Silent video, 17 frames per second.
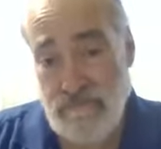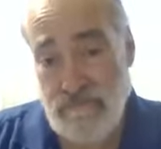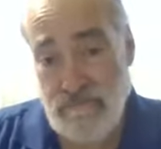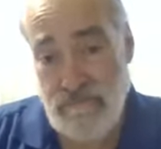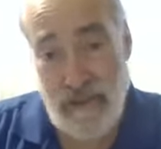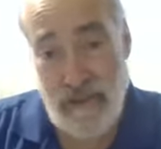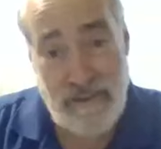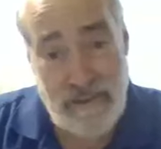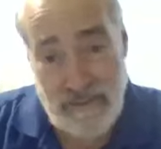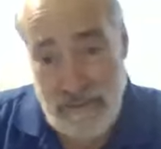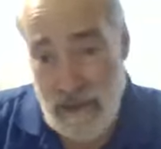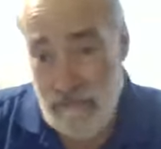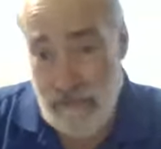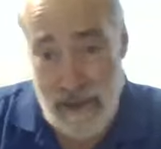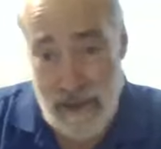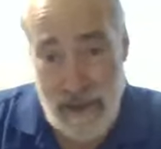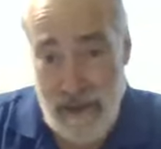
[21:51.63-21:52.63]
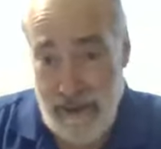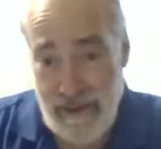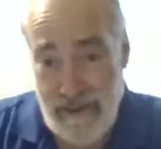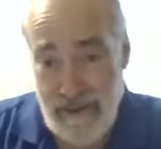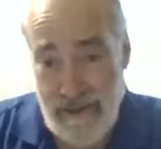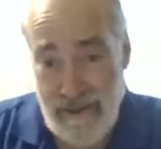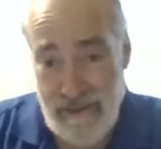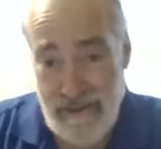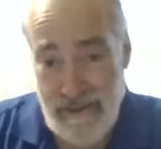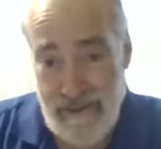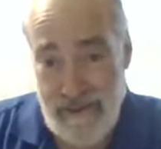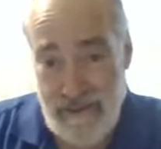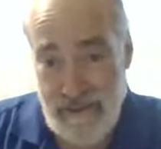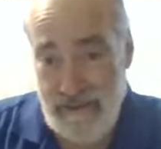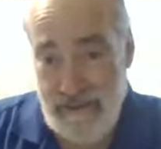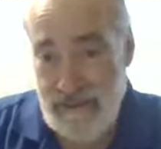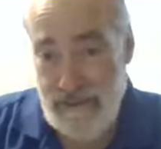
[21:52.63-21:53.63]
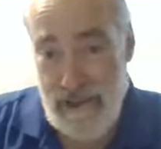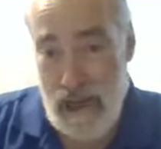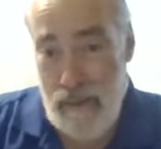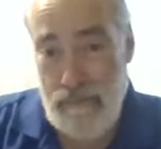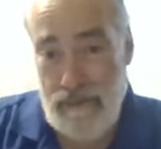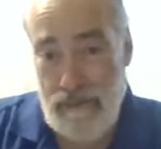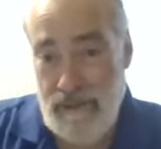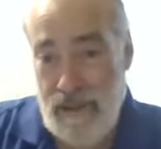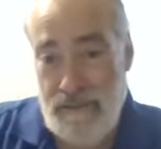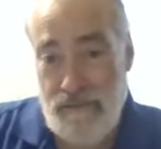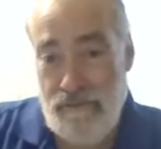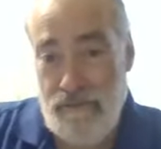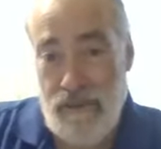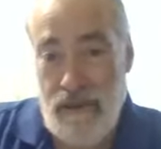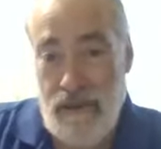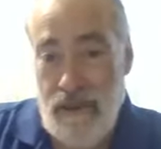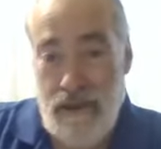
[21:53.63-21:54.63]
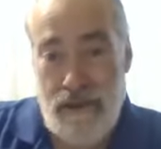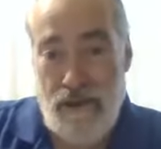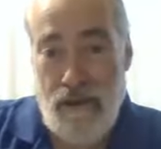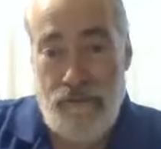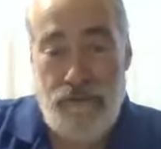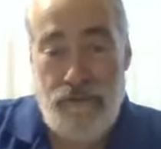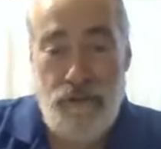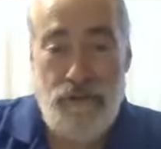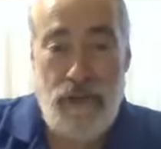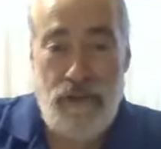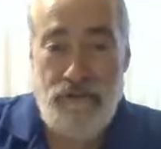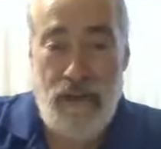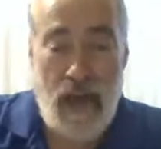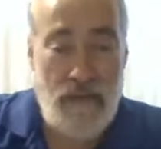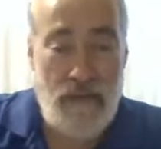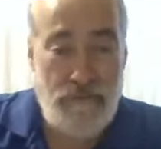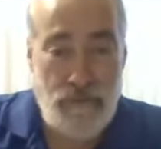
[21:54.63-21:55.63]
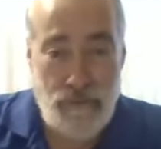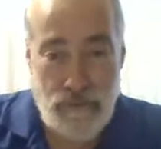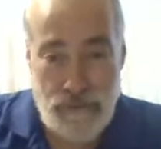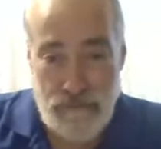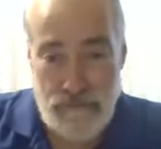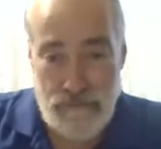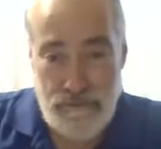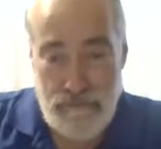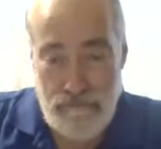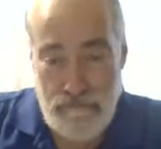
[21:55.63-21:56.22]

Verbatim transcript: Right the same day. This didn't happen like a, you know a few days afterwards.